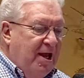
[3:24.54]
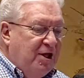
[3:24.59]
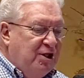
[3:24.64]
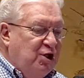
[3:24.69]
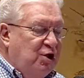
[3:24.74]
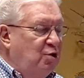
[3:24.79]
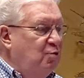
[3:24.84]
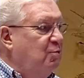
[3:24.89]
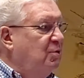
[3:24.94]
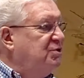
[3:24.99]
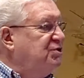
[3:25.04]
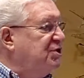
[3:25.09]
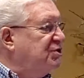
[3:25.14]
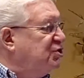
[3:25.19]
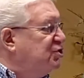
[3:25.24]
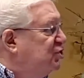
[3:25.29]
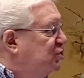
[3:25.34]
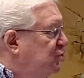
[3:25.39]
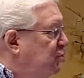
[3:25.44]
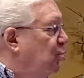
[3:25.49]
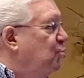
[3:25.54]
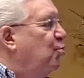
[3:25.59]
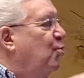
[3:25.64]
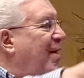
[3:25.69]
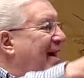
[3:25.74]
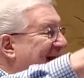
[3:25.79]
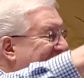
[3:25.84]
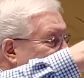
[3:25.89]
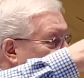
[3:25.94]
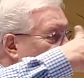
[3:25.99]
You would just
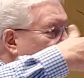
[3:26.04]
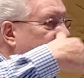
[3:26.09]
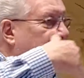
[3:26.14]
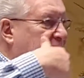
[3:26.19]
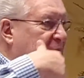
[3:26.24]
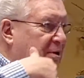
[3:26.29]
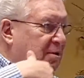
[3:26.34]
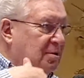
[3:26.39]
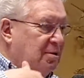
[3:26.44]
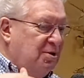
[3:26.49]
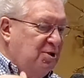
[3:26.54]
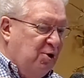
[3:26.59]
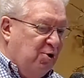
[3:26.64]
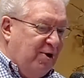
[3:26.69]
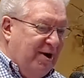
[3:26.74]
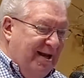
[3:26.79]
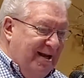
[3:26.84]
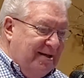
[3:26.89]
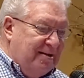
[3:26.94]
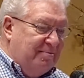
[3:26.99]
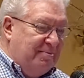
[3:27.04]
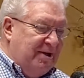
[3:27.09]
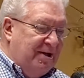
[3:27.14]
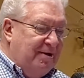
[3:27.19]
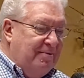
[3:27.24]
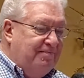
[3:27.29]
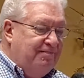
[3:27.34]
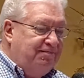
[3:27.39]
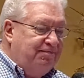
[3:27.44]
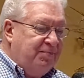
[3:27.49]
surround your
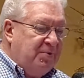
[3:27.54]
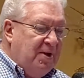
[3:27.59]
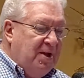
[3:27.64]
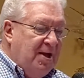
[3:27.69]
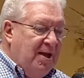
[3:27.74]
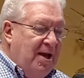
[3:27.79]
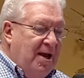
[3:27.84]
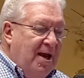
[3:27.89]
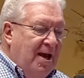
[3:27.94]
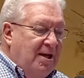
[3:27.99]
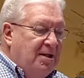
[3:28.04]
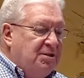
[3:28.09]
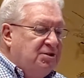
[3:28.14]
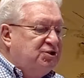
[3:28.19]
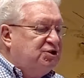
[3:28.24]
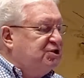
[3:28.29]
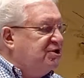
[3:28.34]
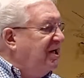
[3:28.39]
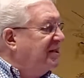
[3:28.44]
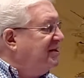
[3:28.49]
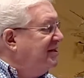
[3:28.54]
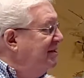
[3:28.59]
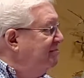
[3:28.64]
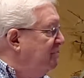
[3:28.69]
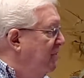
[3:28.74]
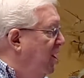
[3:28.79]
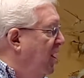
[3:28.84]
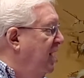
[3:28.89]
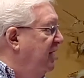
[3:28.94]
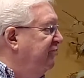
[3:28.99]
enemy, shut
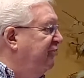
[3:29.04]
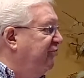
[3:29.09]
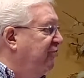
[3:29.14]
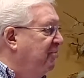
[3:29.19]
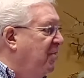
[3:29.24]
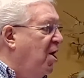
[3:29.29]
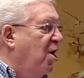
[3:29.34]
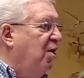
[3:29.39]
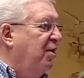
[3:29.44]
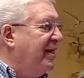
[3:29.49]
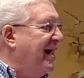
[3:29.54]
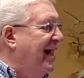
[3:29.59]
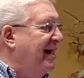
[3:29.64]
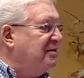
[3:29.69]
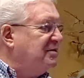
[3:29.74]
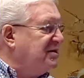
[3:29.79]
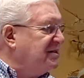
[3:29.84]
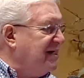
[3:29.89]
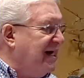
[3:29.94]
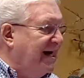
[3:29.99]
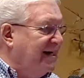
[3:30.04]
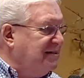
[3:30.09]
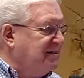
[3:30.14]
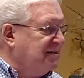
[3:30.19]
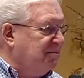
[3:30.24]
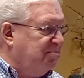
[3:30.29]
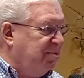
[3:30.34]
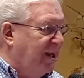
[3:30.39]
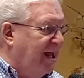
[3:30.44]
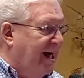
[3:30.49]
them off from all outside
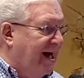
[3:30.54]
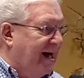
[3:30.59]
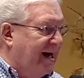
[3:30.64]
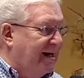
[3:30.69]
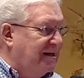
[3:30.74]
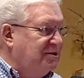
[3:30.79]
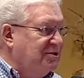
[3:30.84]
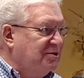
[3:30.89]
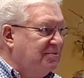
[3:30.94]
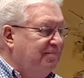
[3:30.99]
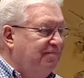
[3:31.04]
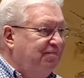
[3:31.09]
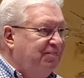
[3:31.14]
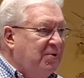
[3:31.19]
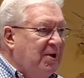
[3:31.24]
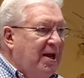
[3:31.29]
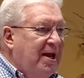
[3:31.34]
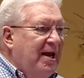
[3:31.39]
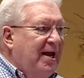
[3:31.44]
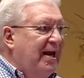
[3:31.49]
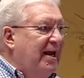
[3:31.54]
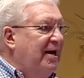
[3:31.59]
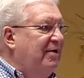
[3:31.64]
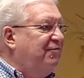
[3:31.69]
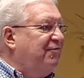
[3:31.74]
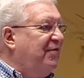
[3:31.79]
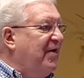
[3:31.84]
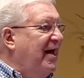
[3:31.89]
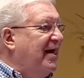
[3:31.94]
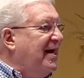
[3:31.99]
supplies.
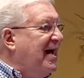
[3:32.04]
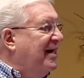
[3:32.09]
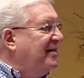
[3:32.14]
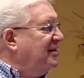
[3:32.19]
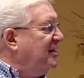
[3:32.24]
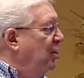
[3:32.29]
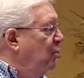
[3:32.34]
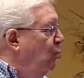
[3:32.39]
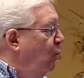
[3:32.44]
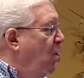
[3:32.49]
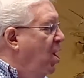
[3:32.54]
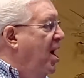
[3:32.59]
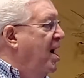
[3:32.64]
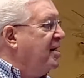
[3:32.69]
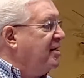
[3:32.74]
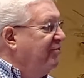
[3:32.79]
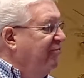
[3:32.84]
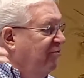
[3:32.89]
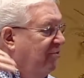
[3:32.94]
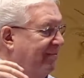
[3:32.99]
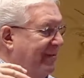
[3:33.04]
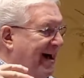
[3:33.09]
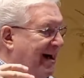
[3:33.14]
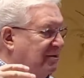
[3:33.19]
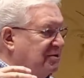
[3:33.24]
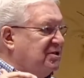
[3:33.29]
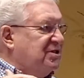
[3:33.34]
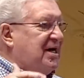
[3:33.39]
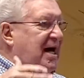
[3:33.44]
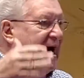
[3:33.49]
If they got their water from
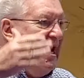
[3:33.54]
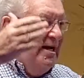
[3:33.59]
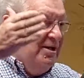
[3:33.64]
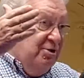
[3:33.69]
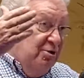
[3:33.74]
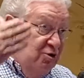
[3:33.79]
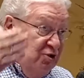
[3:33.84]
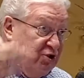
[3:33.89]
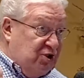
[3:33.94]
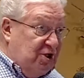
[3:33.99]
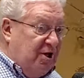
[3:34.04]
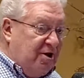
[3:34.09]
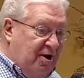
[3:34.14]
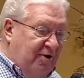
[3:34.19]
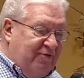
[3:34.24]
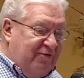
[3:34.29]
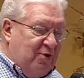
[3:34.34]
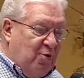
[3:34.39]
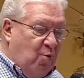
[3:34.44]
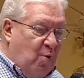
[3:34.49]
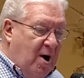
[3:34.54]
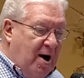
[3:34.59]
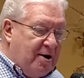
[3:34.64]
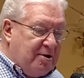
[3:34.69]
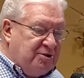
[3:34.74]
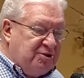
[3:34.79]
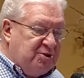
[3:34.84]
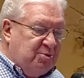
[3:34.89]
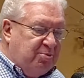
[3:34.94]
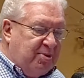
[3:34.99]
outside, you shut off their
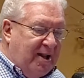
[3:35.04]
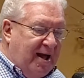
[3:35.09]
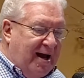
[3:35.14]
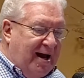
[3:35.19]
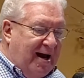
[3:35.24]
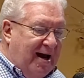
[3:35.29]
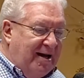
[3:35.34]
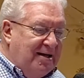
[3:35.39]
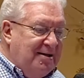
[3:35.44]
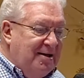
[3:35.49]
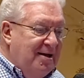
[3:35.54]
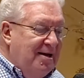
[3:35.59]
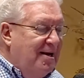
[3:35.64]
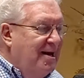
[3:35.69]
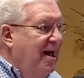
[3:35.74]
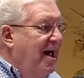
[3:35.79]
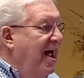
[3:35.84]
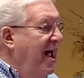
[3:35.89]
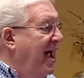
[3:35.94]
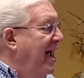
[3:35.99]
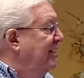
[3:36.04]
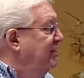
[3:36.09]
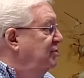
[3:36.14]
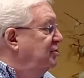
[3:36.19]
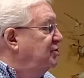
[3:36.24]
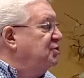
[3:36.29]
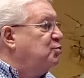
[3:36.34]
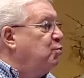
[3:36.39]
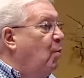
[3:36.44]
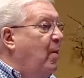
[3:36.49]
water supply, and you
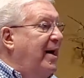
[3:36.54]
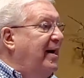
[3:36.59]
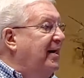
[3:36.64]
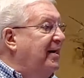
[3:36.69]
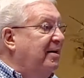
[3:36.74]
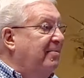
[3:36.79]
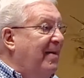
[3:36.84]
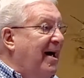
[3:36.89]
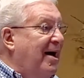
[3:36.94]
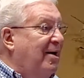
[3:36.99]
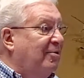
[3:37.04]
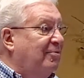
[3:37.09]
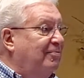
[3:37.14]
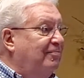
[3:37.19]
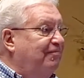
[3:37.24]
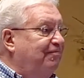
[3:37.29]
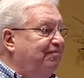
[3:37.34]
just waited them out.